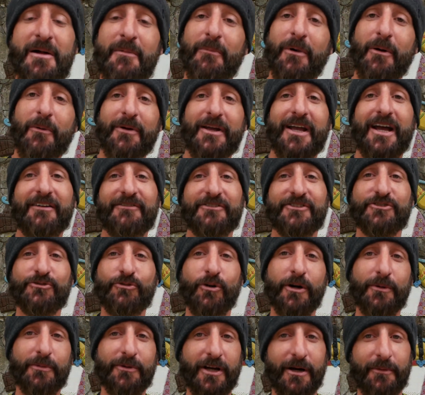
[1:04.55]
but we have a
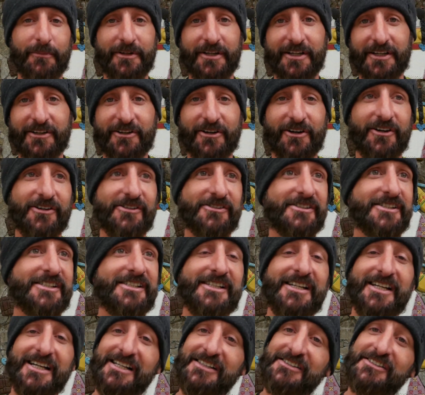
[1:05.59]
storm coming in
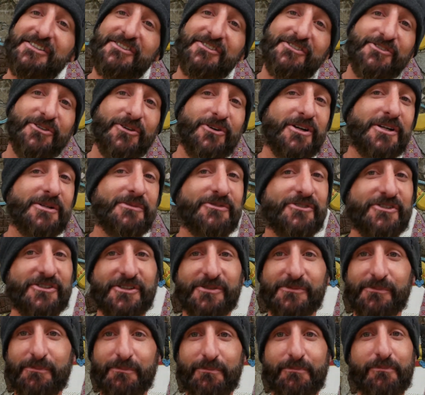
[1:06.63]
currently, and this storm
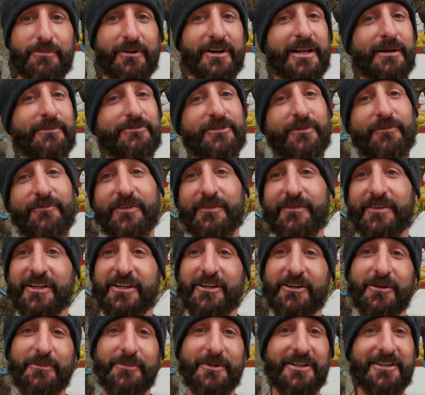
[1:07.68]
should bring up some
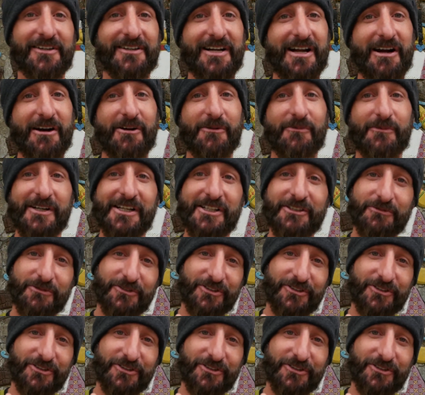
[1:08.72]
50-kilometer-an-hour winds,